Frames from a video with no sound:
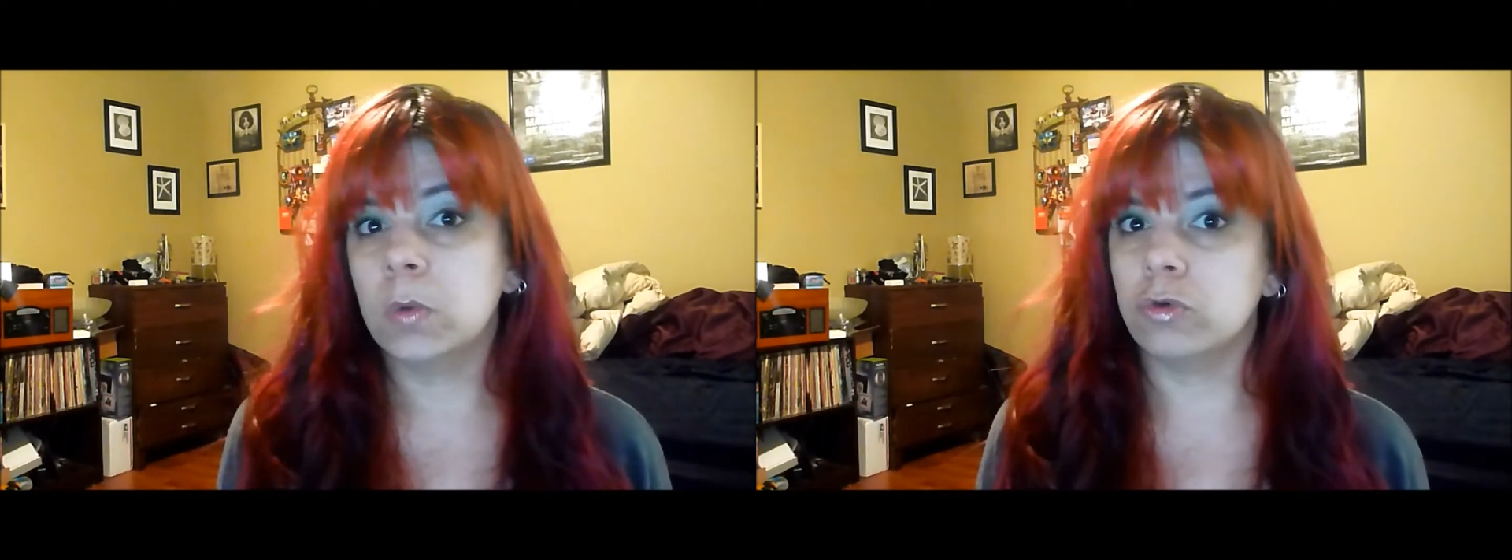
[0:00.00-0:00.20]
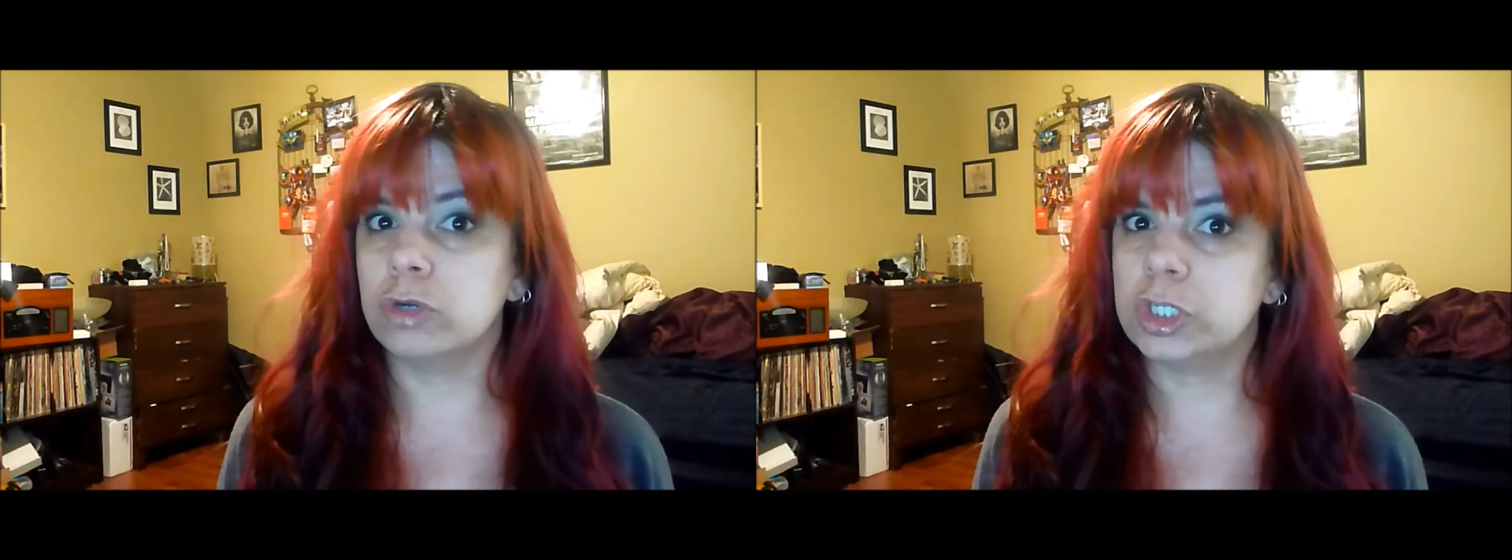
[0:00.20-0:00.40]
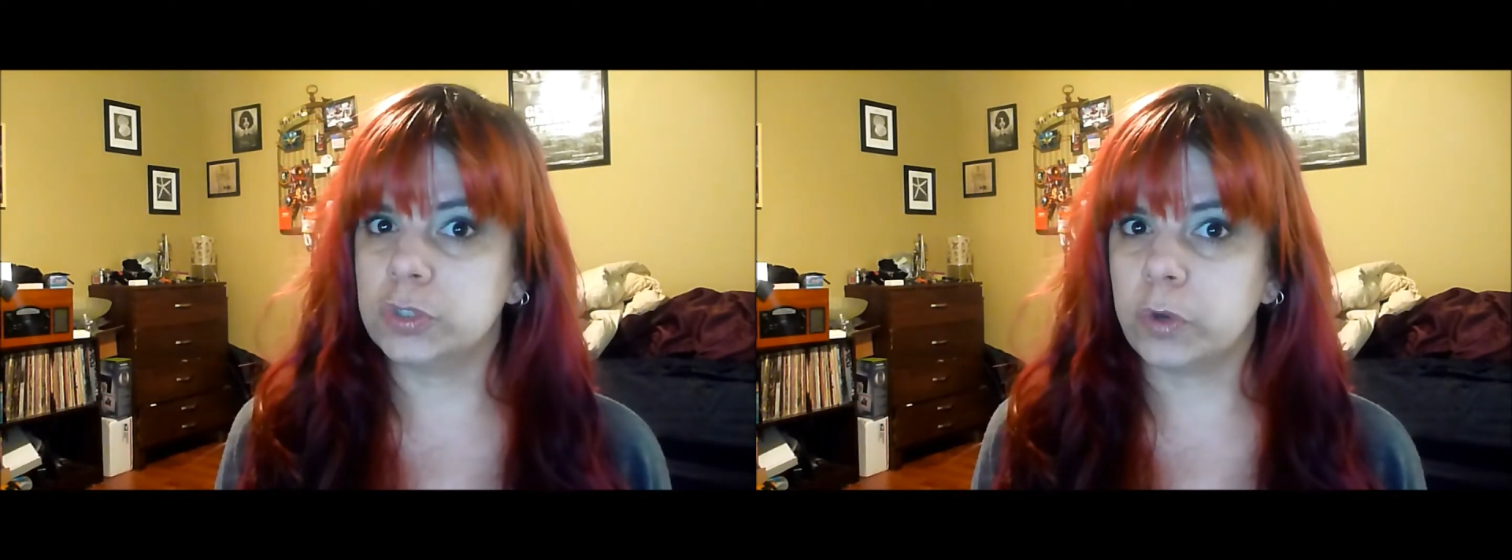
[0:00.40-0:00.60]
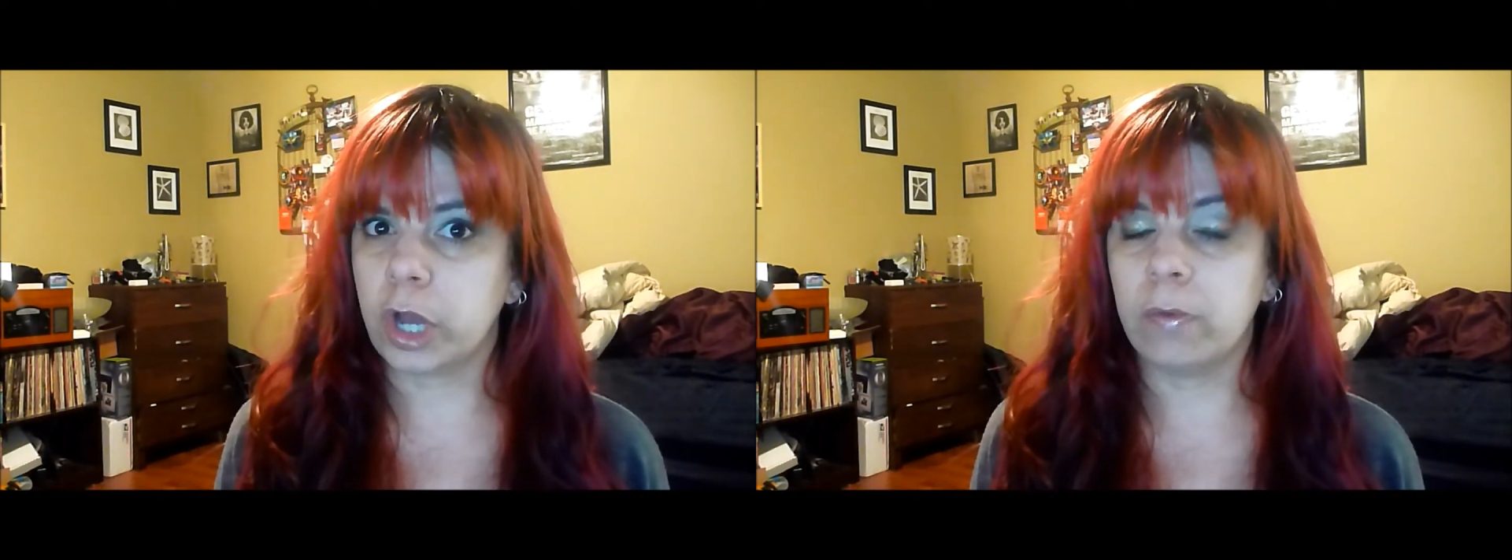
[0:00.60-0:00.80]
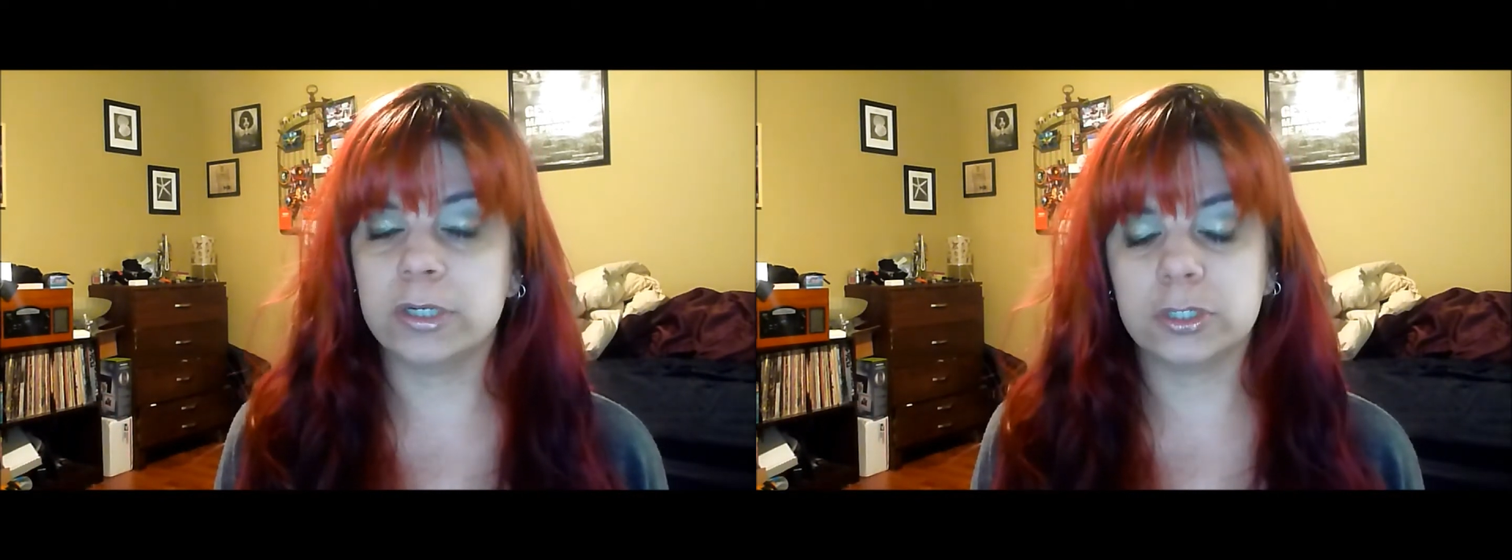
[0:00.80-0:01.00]
which is what I
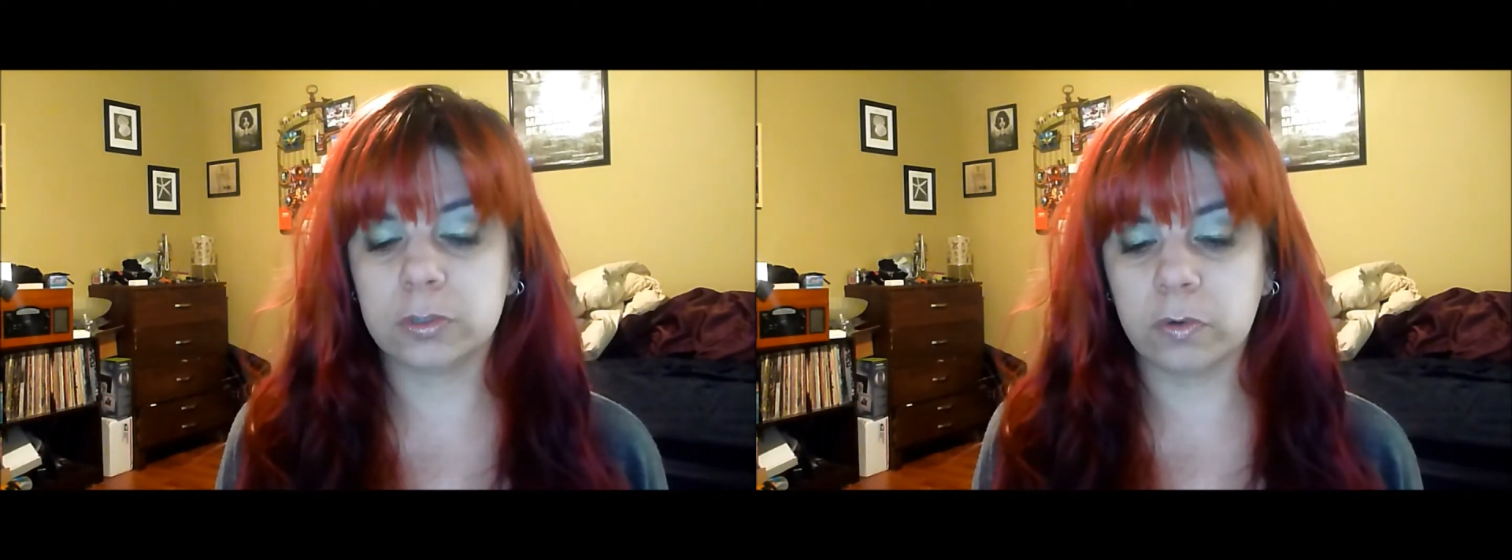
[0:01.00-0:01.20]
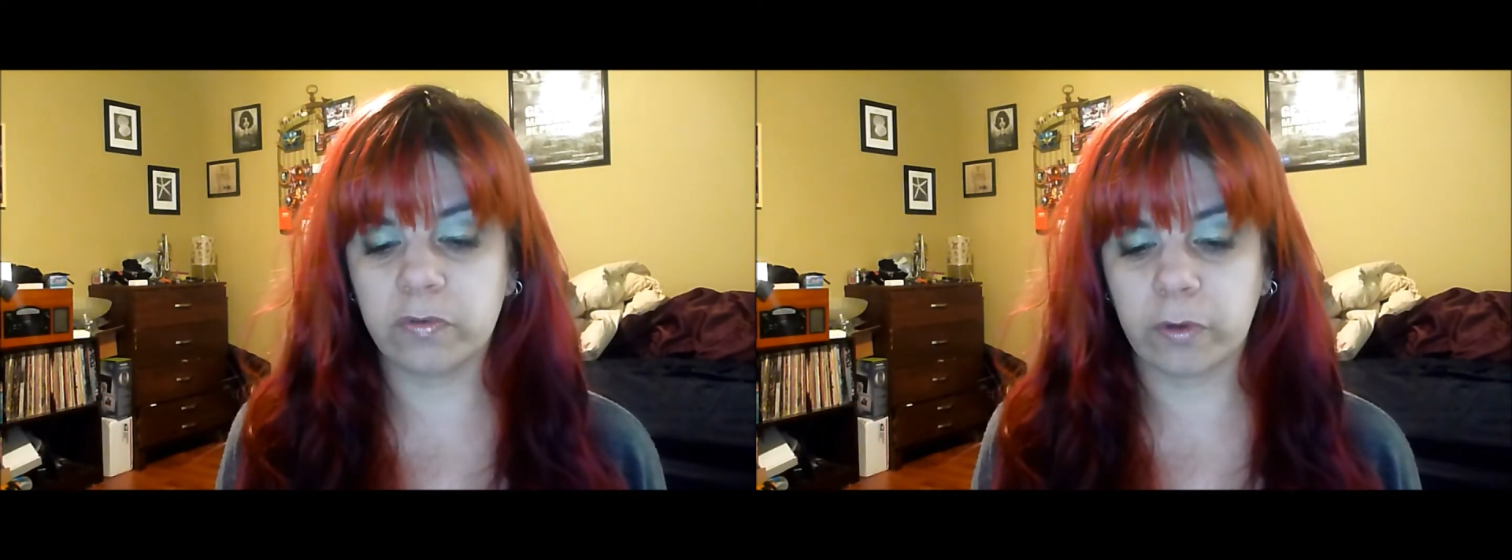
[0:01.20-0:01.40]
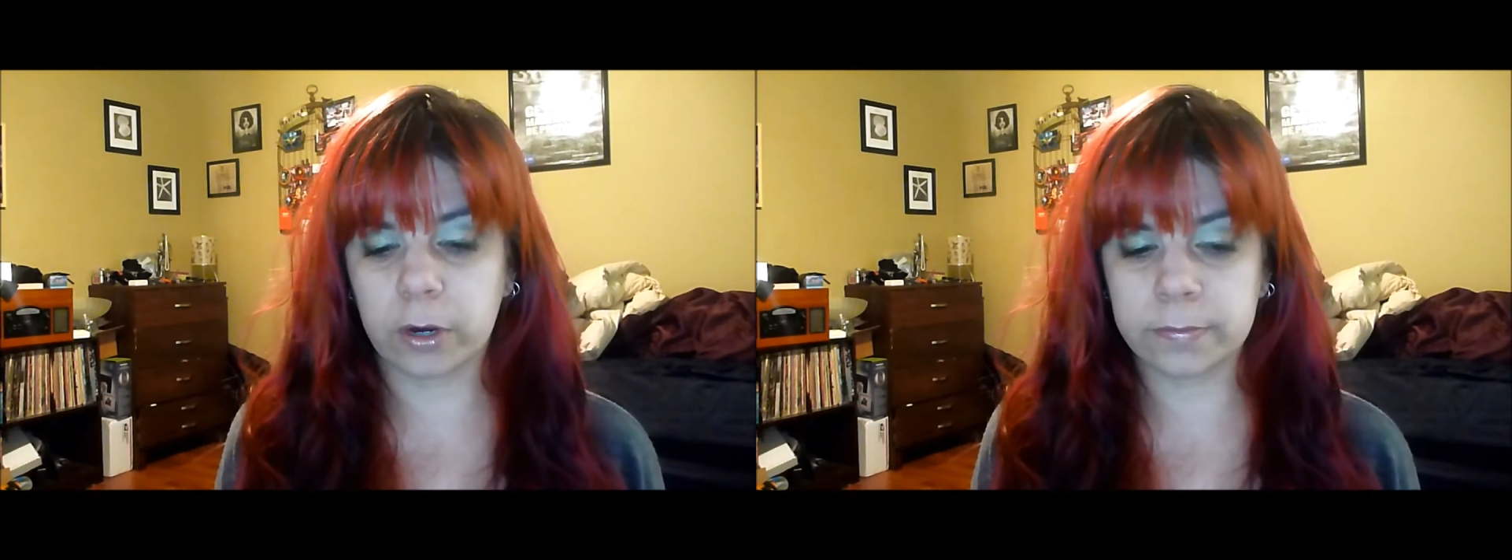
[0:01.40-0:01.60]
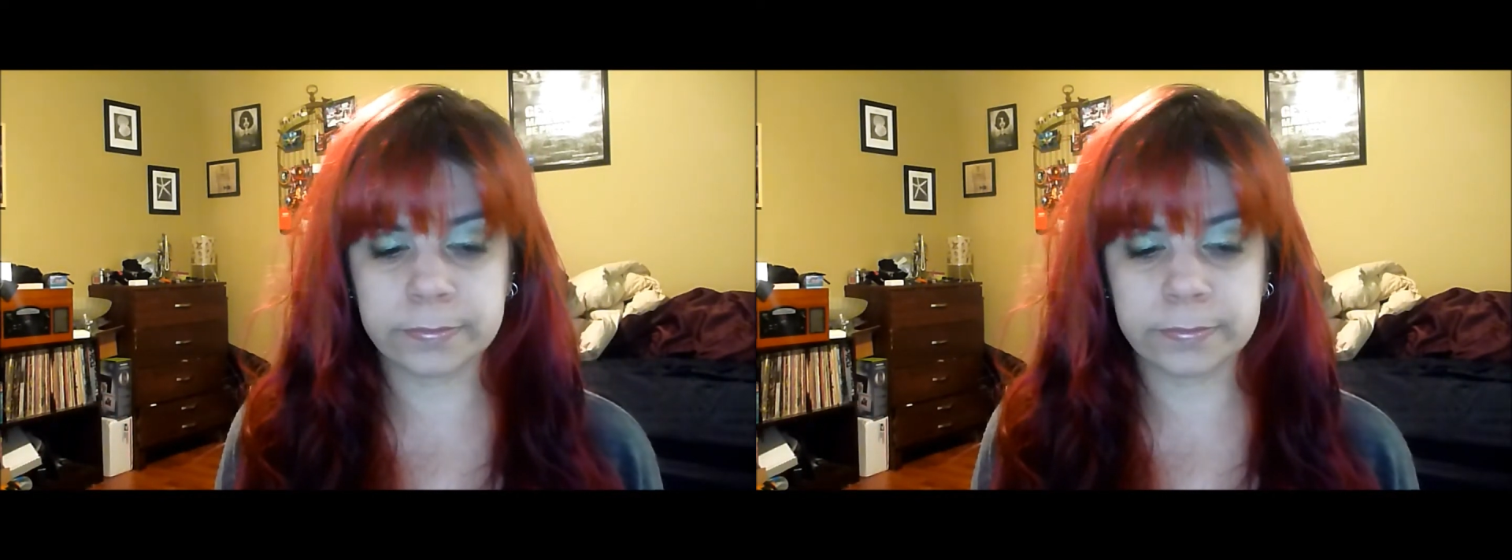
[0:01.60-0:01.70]
went to school for.